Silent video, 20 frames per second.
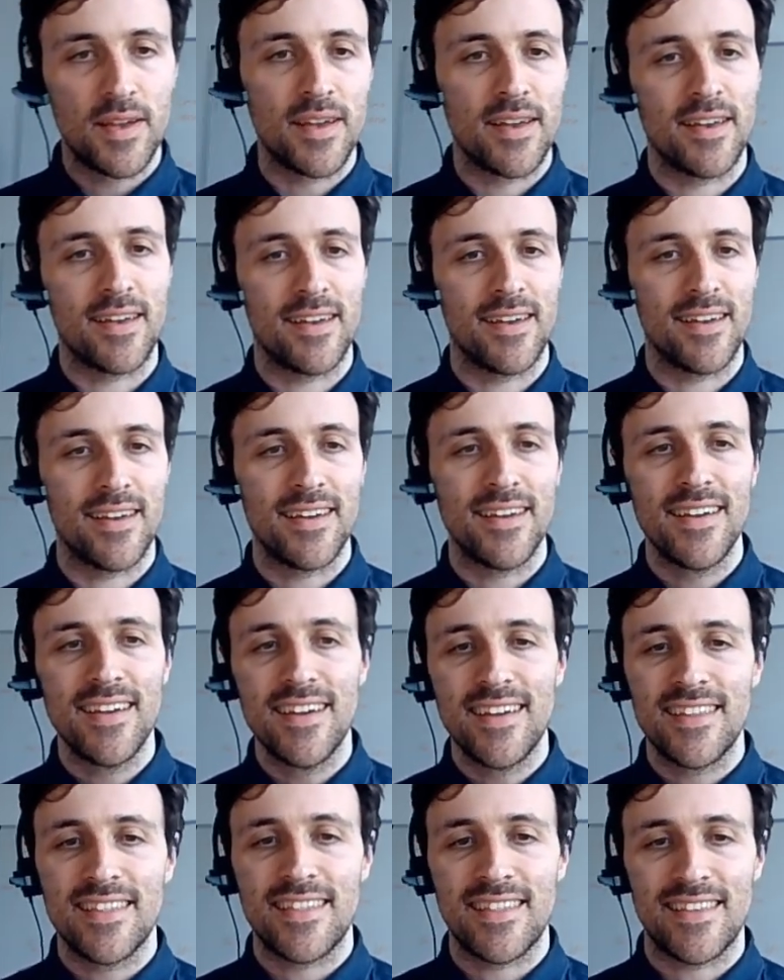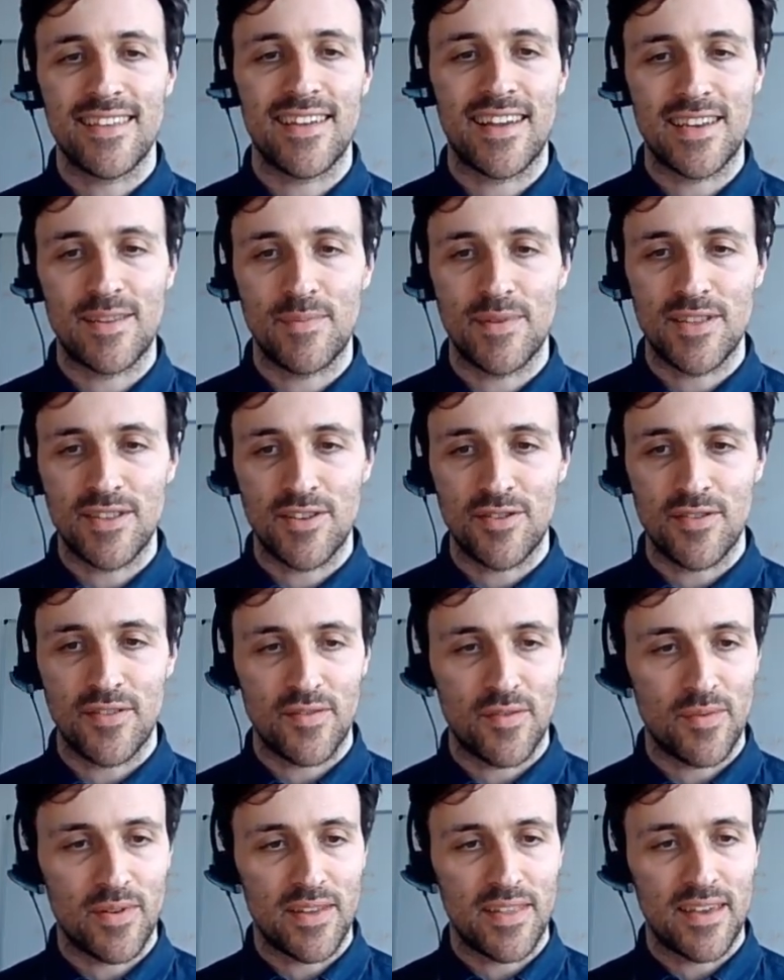it had to be two
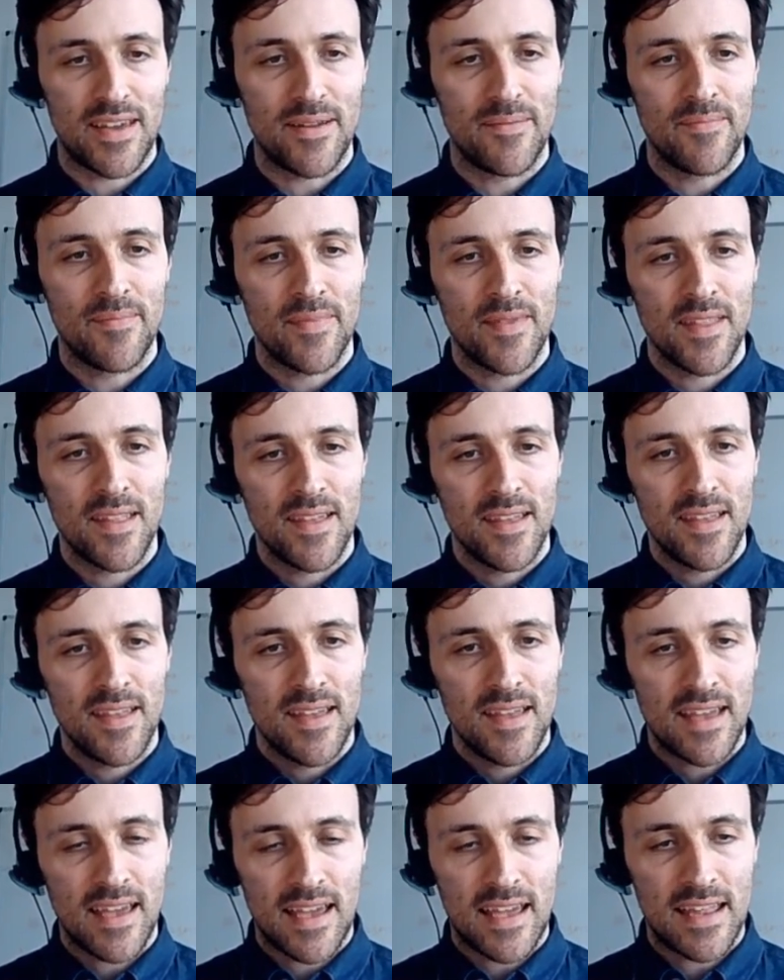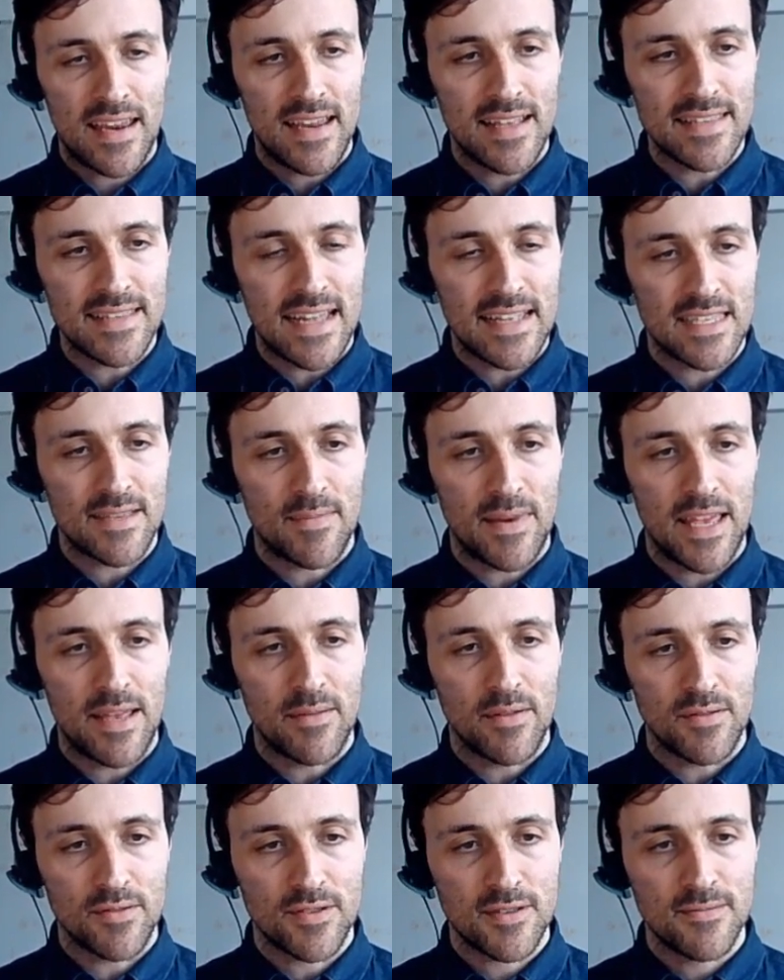everywhere there. And let's add some
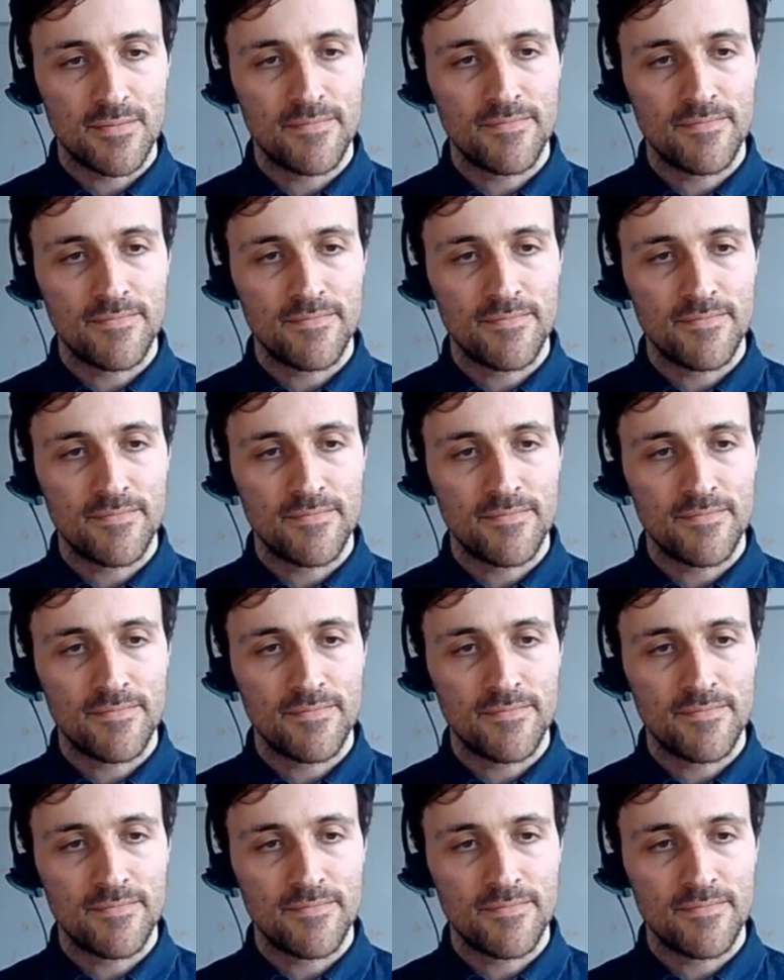labels.